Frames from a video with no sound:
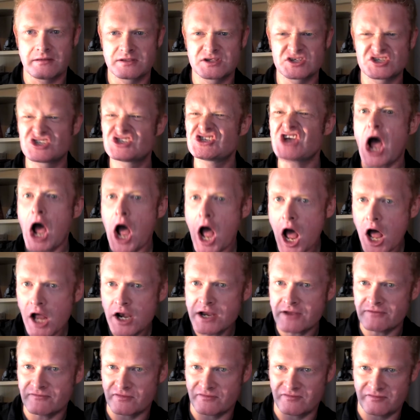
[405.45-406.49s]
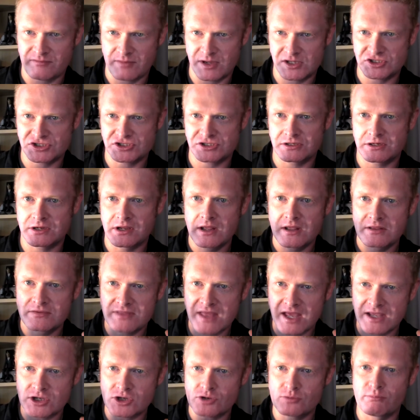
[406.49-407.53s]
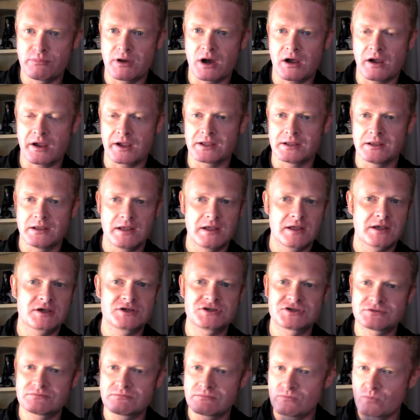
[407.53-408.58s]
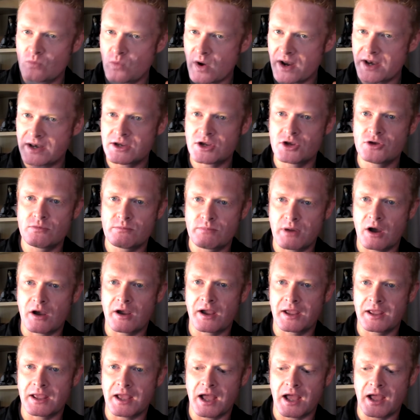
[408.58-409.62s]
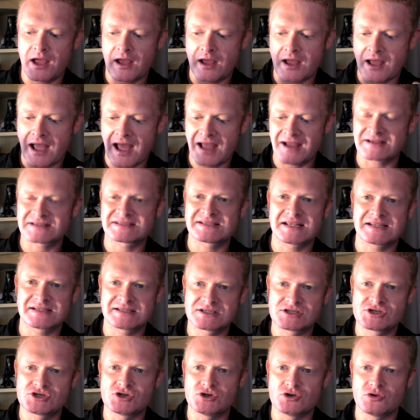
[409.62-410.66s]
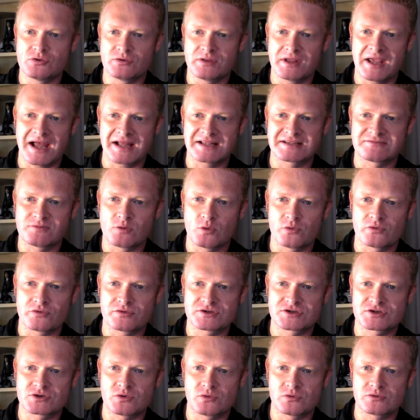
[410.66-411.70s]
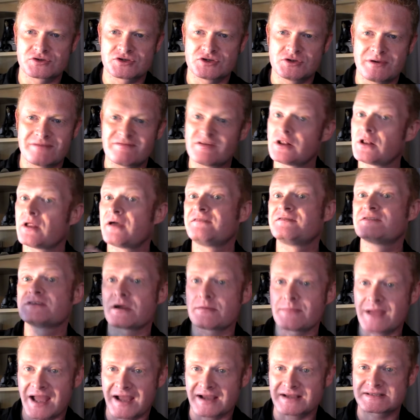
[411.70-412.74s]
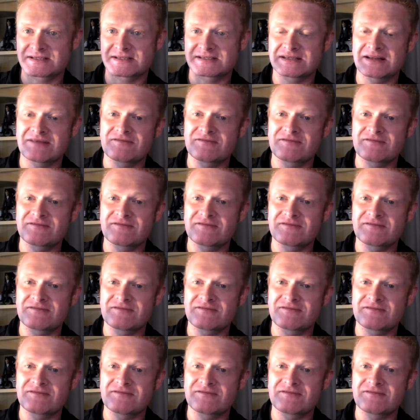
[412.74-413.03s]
There's a ton of information that you buy, because when you buy access to the Ads for Authors course, you have lifetime access.